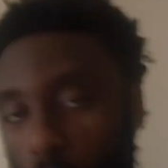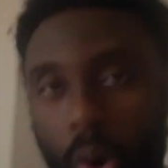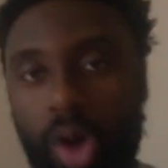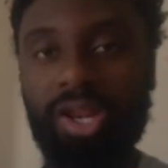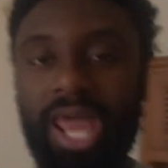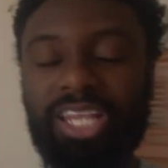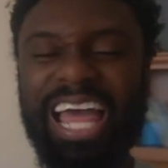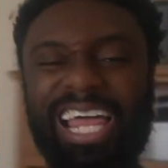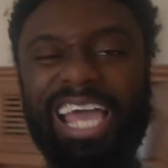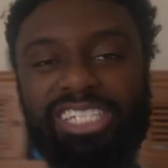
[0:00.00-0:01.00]
Do all of that
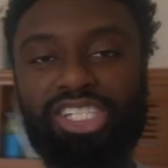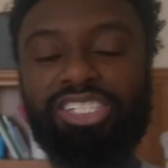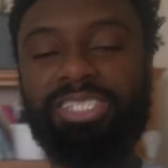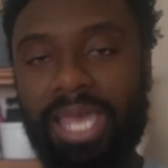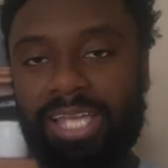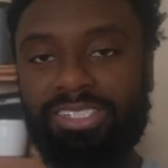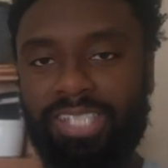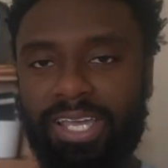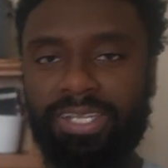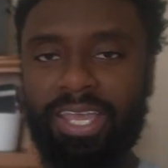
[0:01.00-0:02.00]
that I just said,
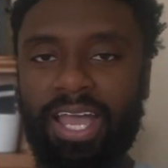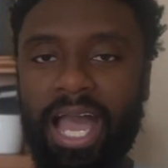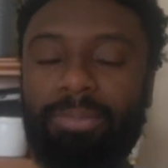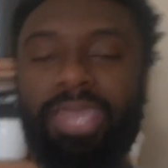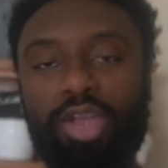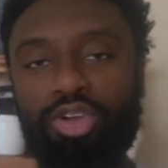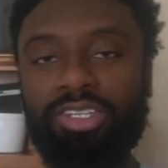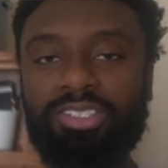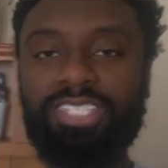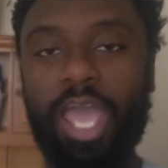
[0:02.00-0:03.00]
son. I'm here
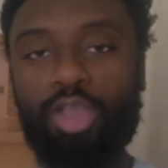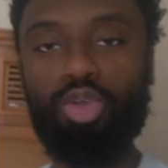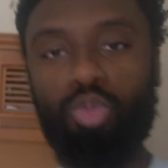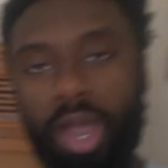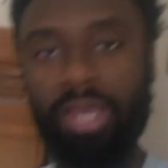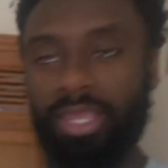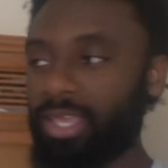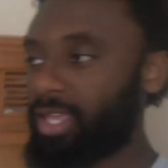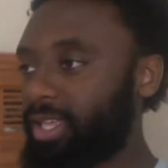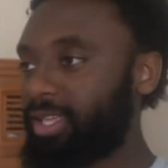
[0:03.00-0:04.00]
to tell you what.
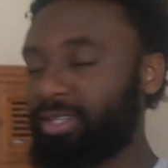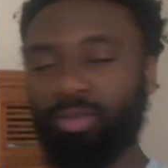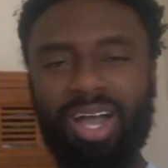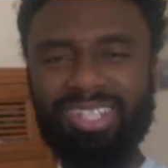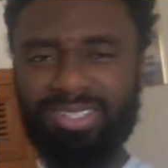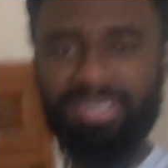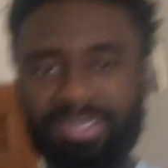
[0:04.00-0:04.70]
What?